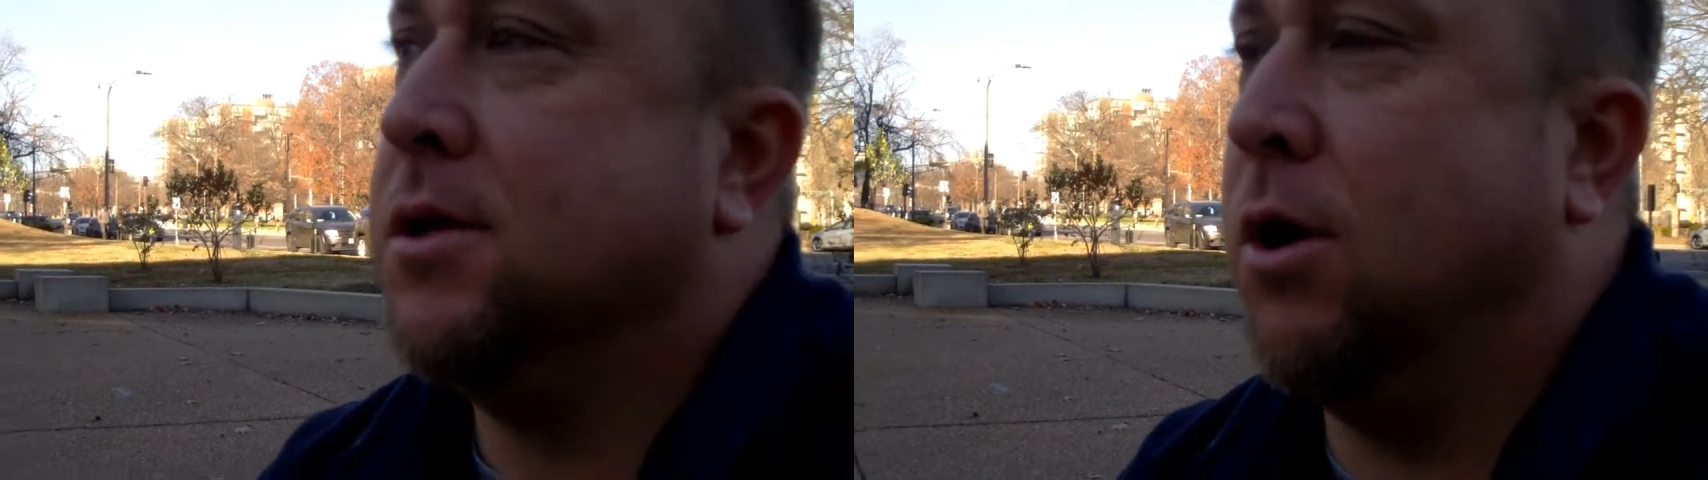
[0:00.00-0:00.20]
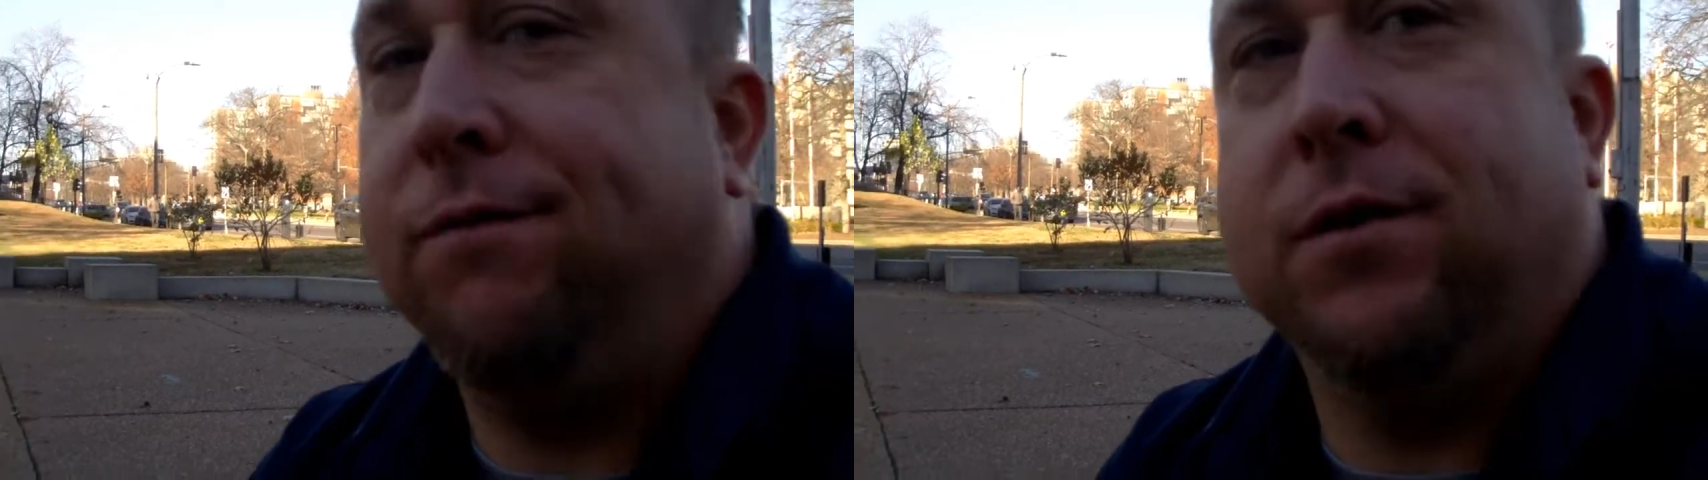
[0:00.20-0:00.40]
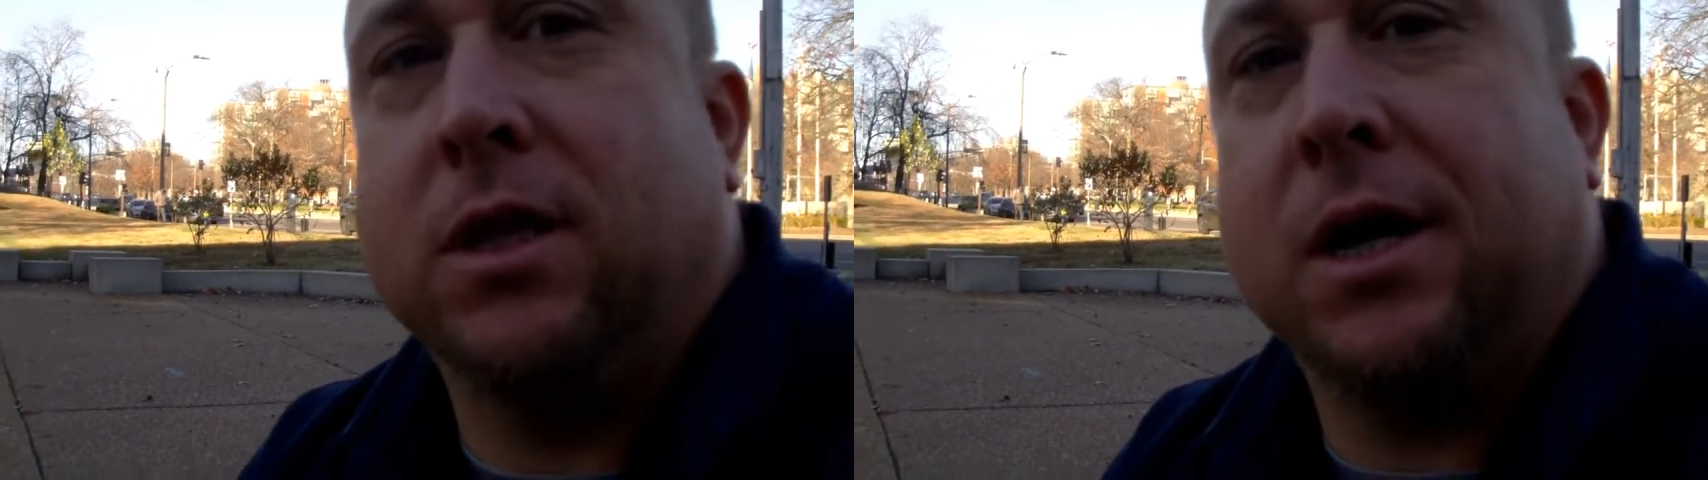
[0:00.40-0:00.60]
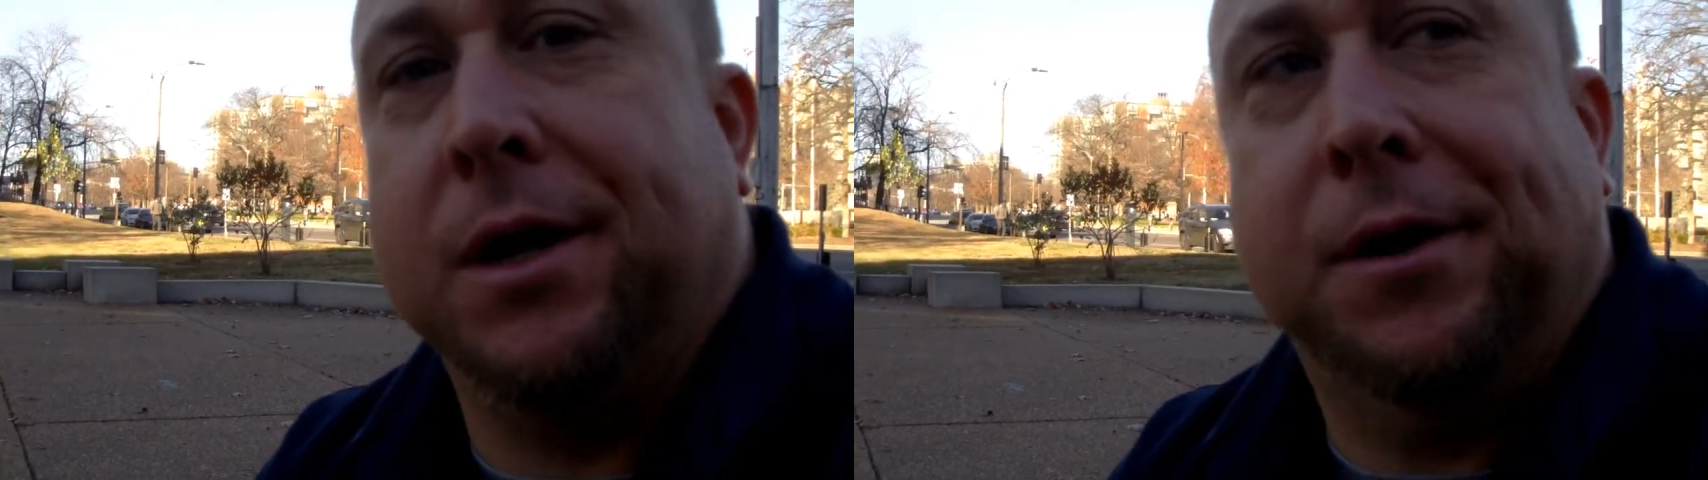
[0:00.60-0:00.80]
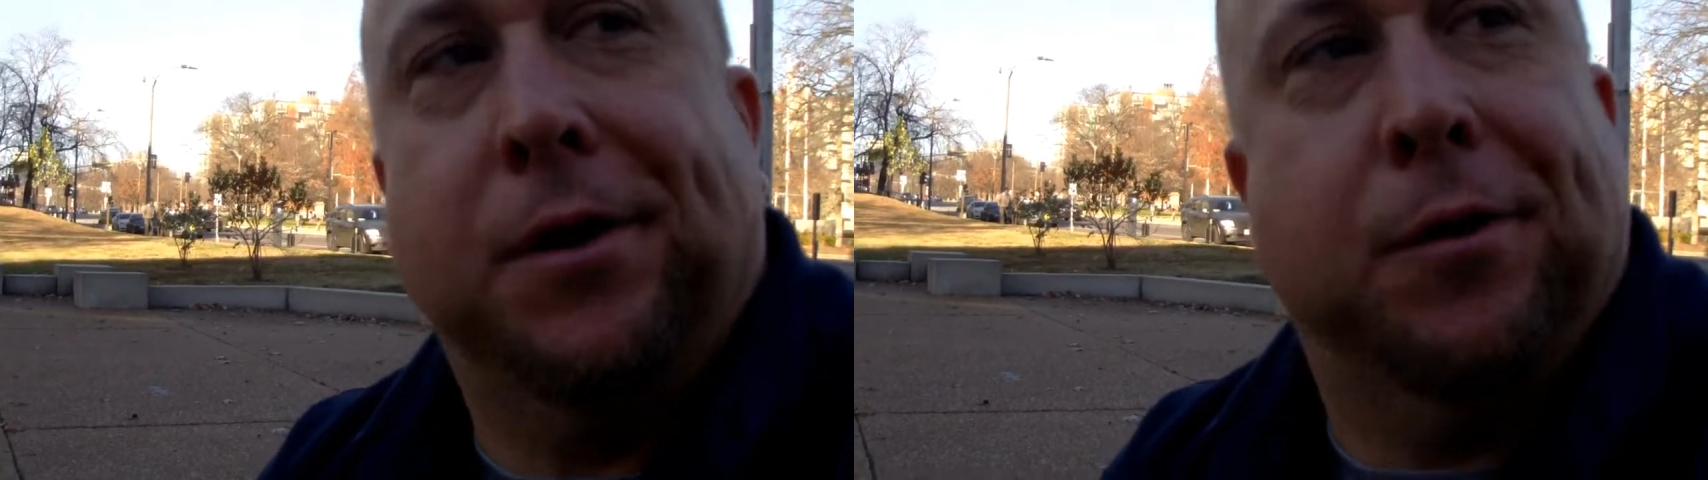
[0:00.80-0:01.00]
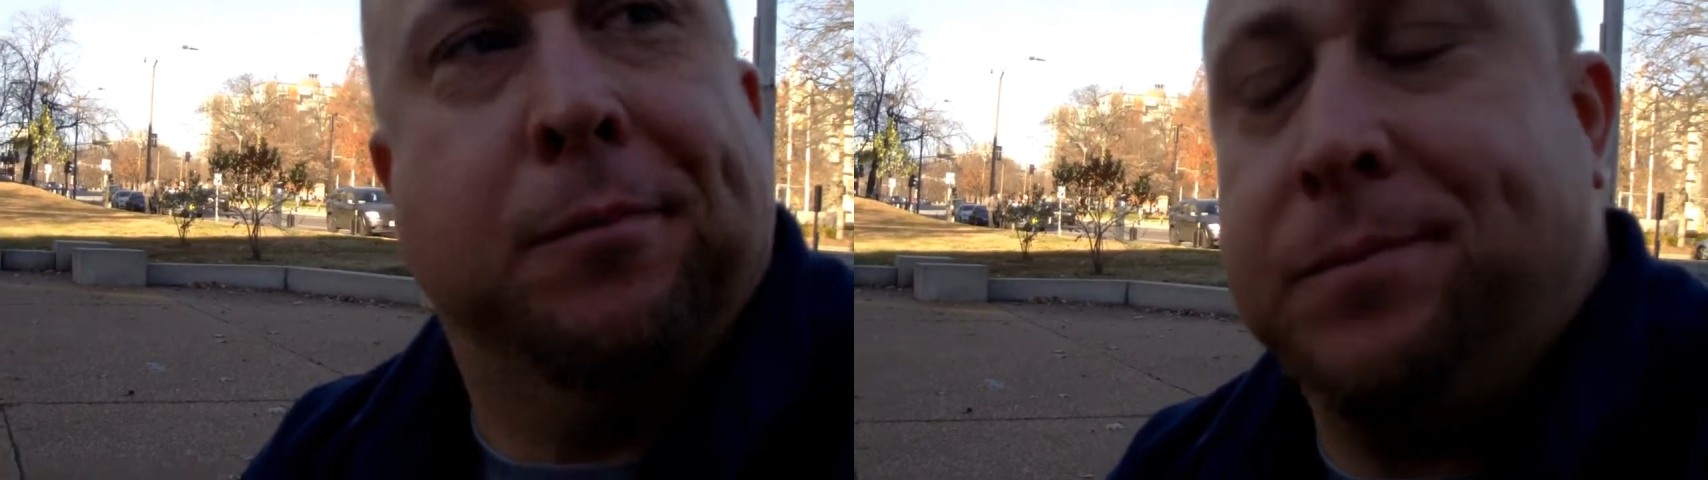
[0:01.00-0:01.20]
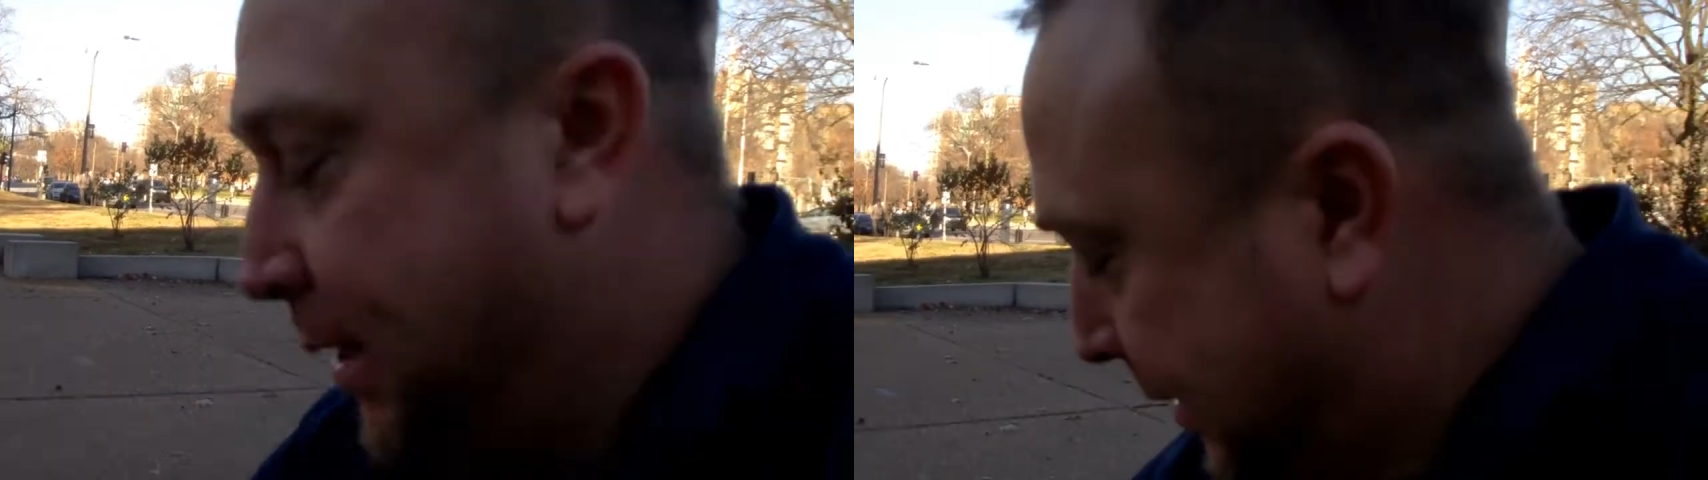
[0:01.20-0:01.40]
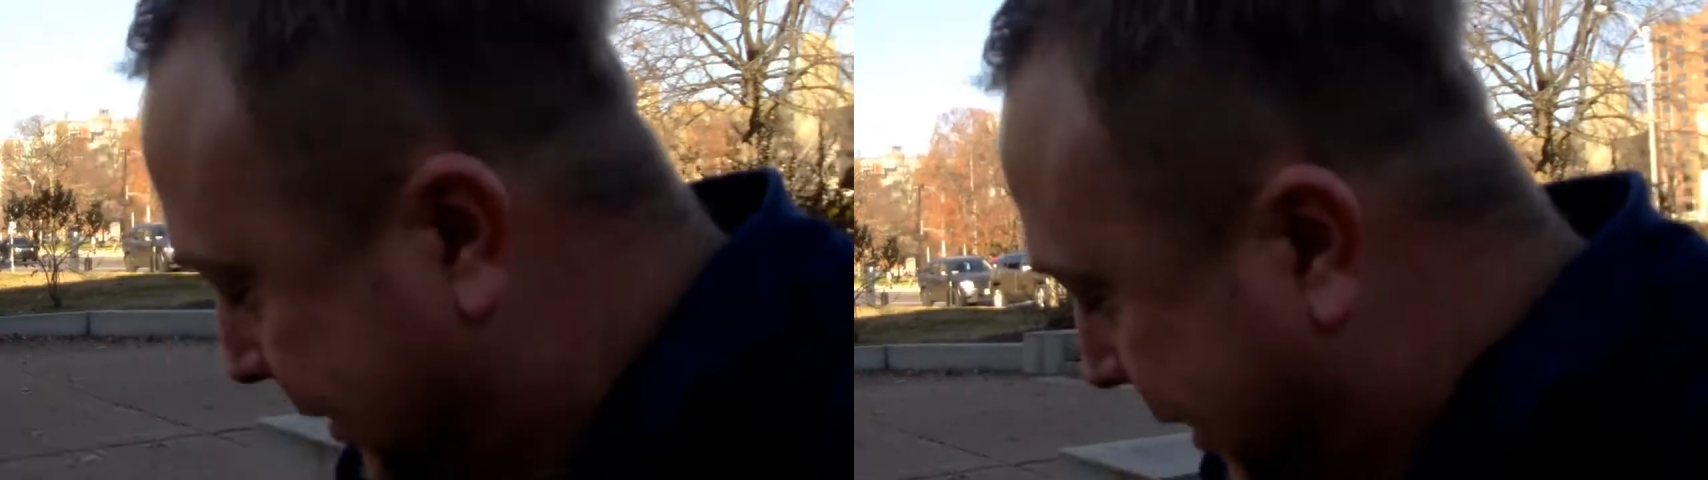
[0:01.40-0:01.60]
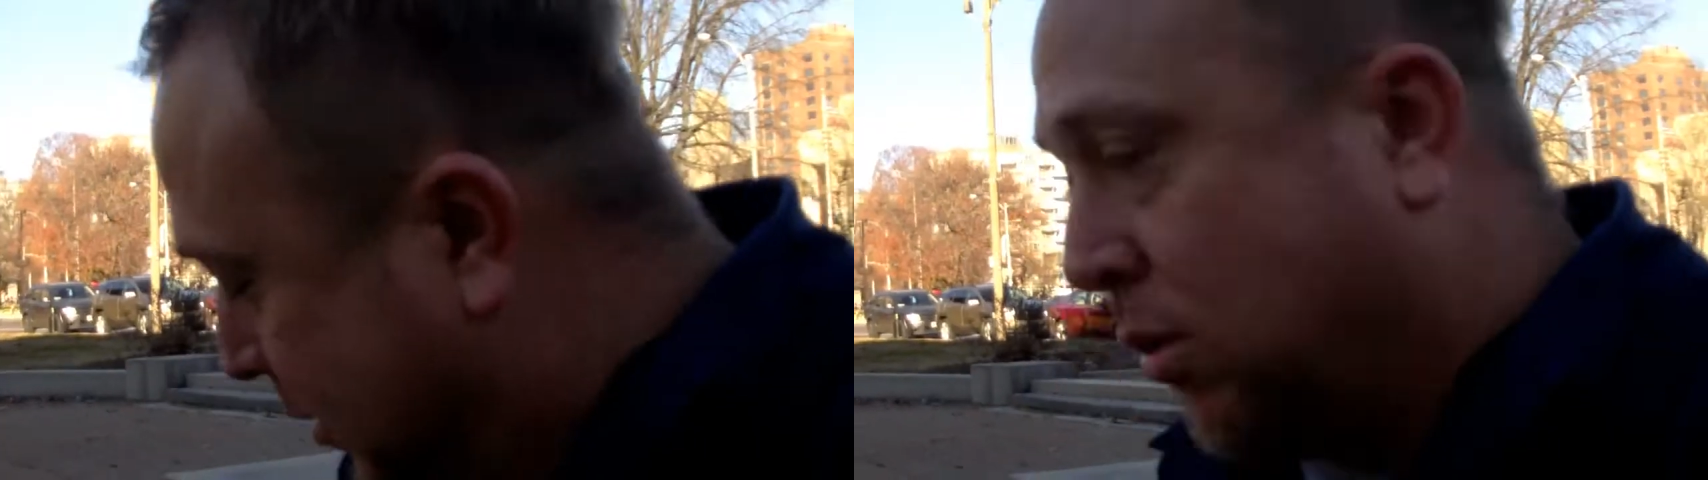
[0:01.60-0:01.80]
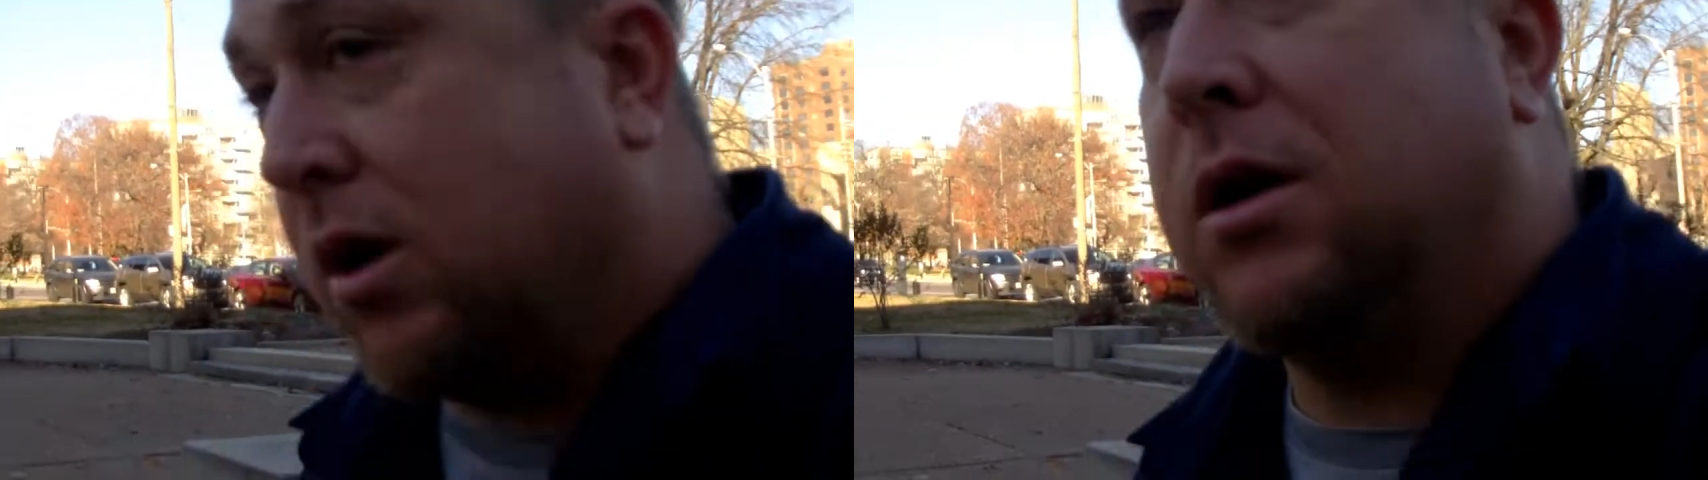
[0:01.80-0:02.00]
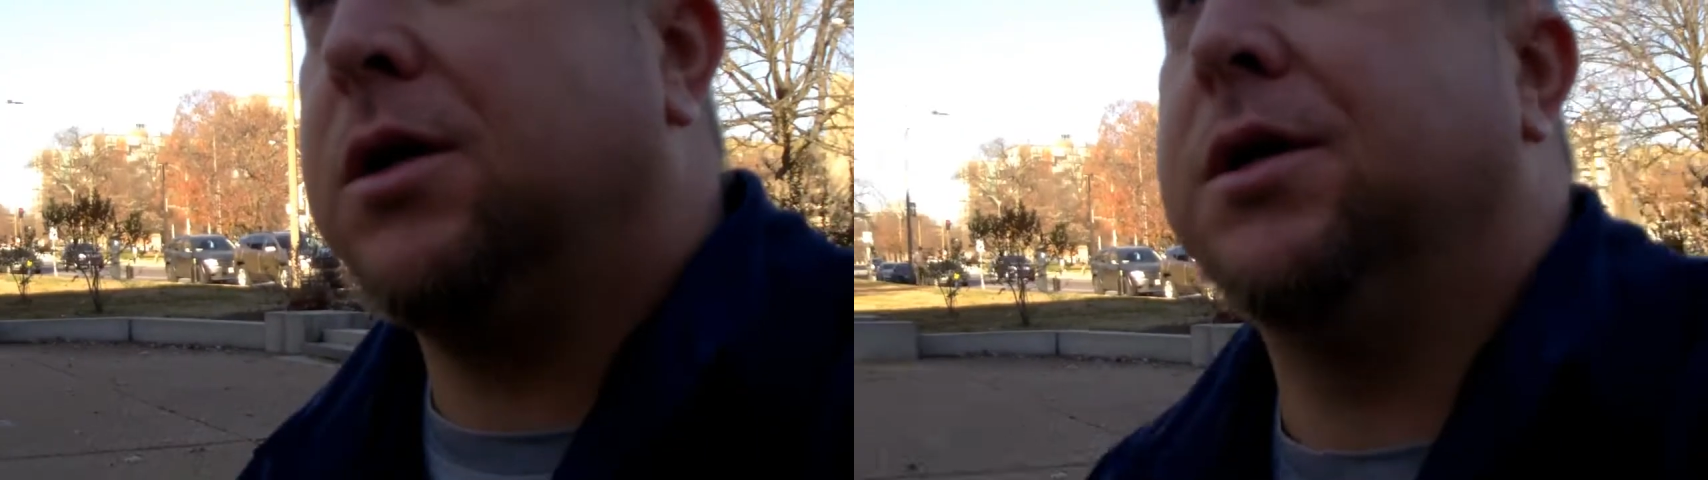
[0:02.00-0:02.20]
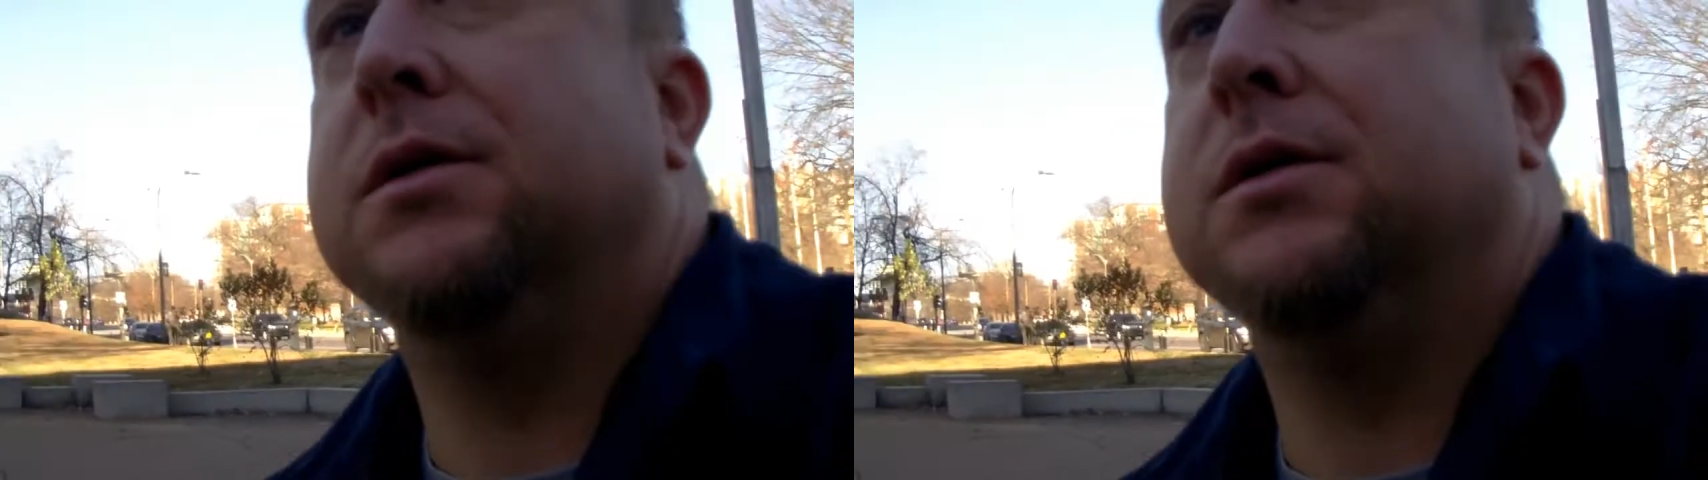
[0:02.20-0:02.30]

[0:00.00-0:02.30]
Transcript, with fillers: do I feel like this is gonna work?